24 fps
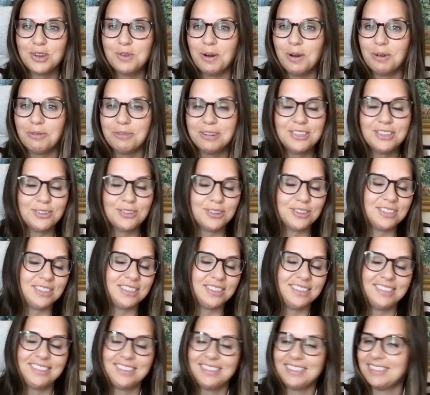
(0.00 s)
want
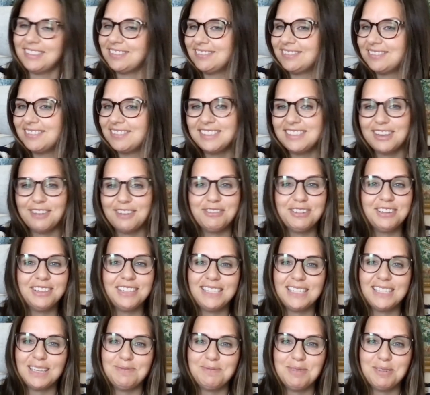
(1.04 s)
resources, definitely
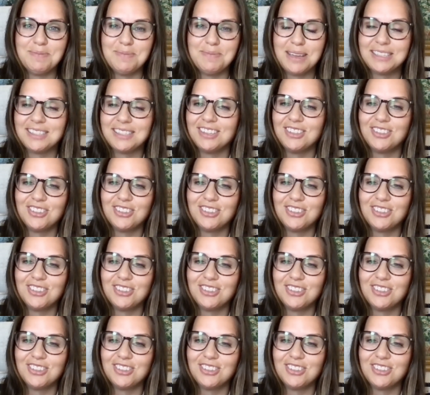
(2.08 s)
send me a message